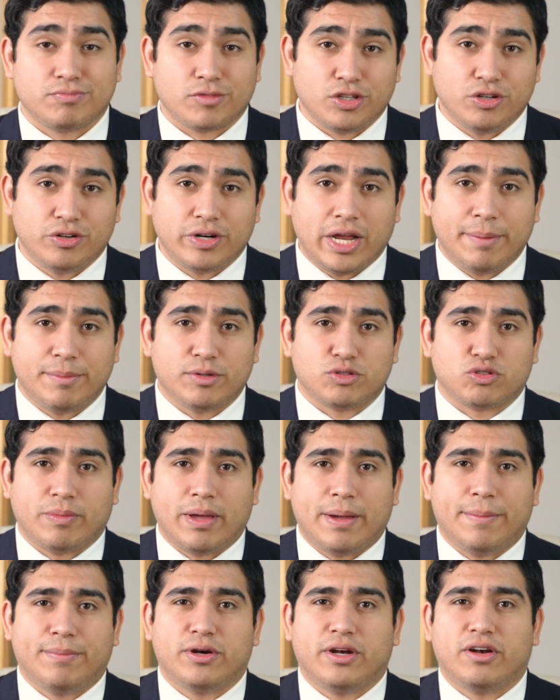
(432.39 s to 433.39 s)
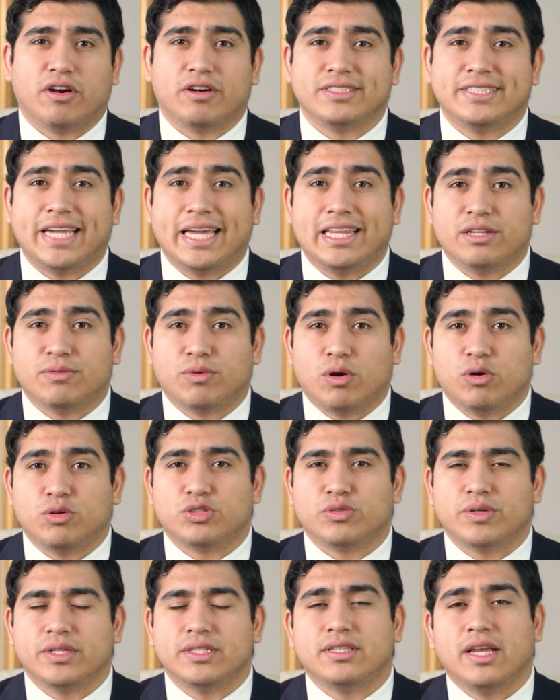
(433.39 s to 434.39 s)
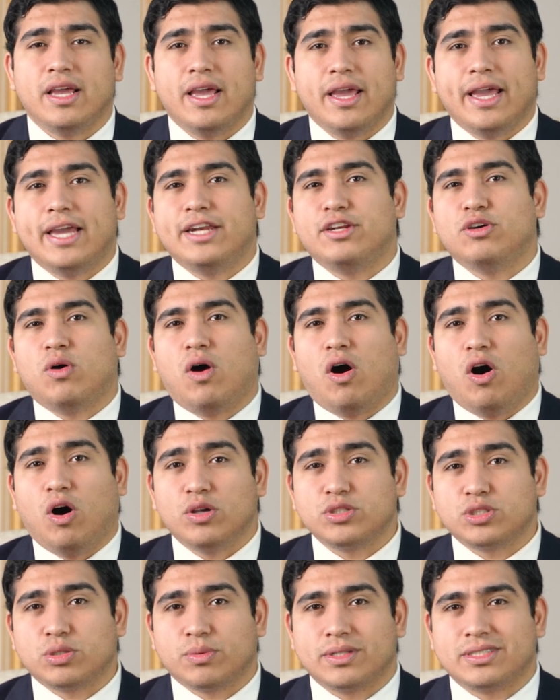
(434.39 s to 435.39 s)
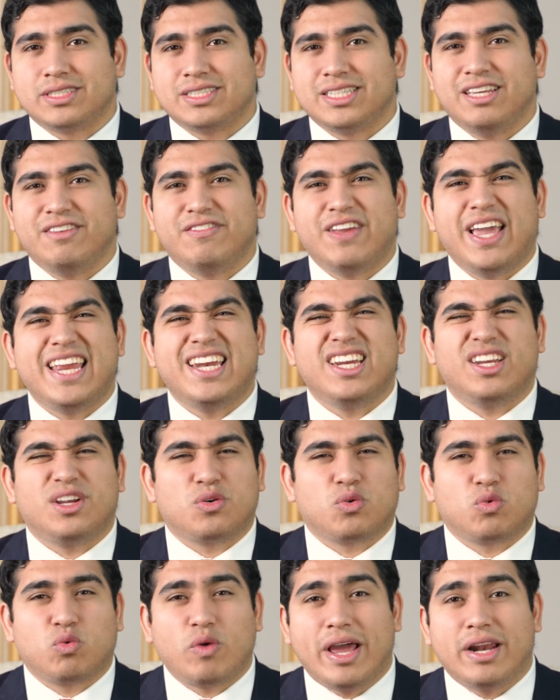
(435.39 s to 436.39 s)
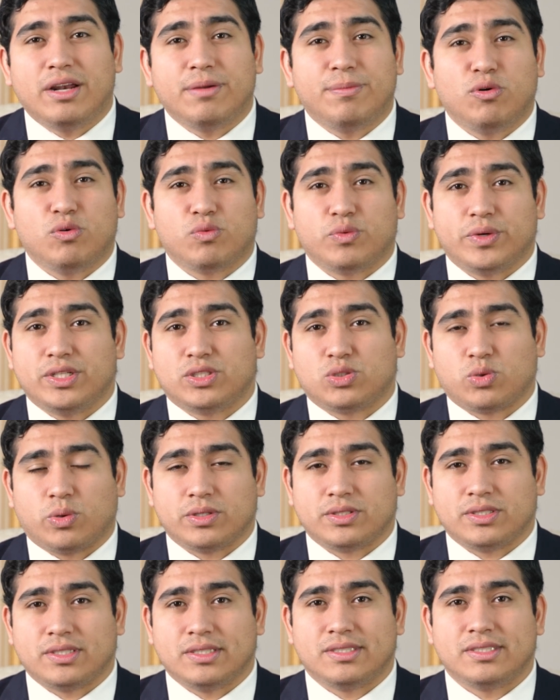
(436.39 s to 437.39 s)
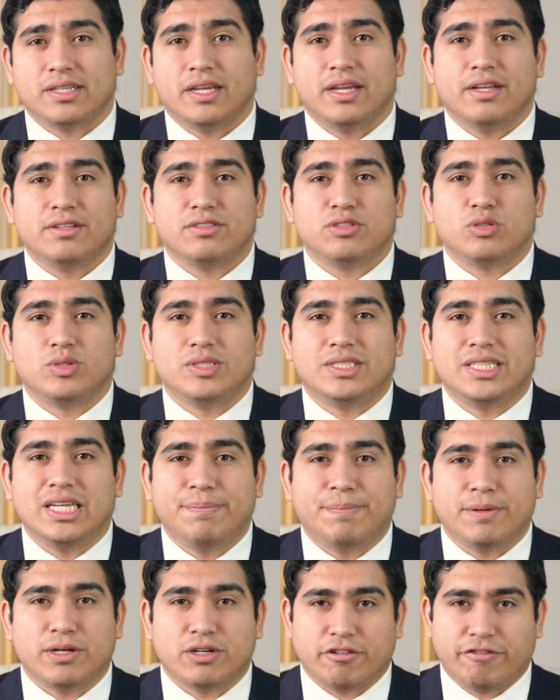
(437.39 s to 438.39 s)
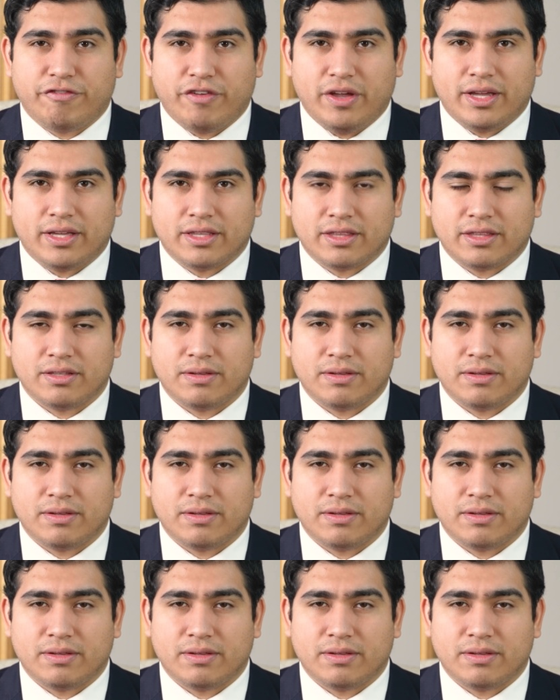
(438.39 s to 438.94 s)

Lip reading: Your name is remembered in our daily rosaries, and you'll also receive incredible resources to deepen your faith.